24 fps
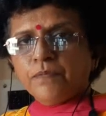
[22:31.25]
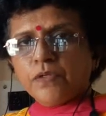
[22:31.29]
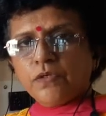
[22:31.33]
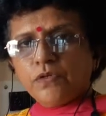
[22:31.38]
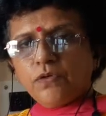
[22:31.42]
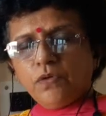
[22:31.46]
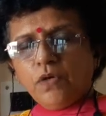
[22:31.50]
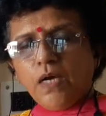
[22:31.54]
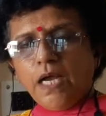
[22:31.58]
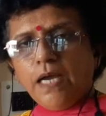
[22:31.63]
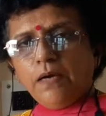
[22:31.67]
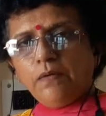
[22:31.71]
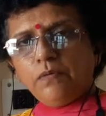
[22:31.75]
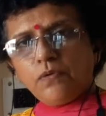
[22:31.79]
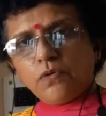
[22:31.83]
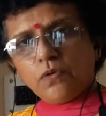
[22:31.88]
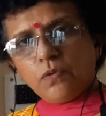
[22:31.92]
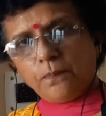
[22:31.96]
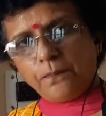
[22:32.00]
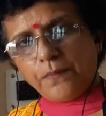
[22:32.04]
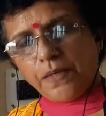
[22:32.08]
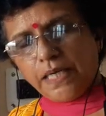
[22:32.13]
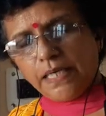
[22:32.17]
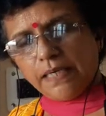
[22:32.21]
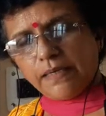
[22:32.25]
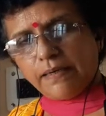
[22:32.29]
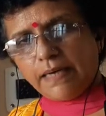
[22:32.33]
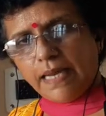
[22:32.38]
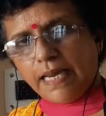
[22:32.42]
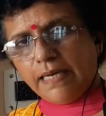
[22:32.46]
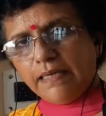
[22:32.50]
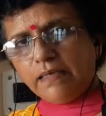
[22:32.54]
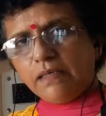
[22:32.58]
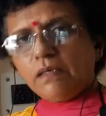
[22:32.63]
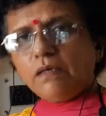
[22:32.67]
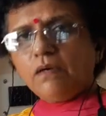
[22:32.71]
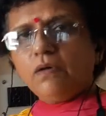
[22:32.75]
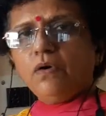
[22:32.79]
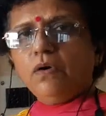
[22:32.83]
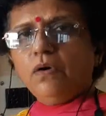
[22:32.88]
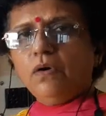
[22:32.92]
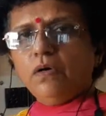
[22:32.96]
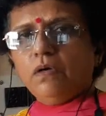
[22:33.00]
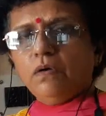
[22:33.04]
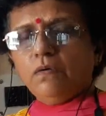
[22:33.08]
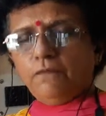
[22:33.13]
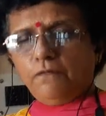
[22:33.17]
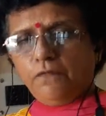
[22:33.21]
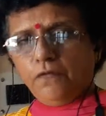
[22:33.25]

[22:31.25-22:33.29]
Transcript: you have to pay rent or